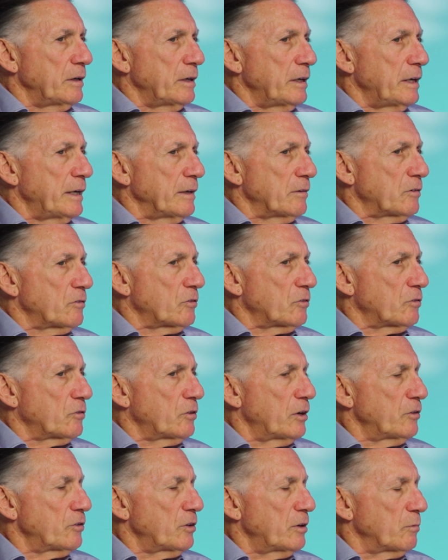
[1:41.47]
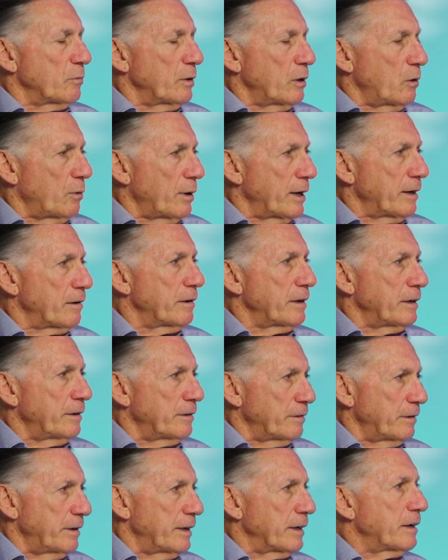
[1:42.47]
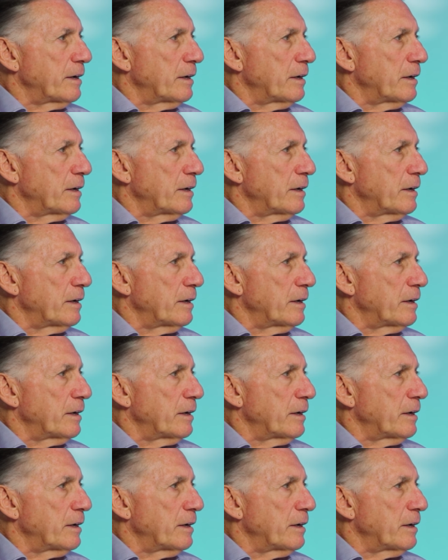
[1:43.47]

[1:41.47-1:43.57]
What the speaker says: it doesn't require internet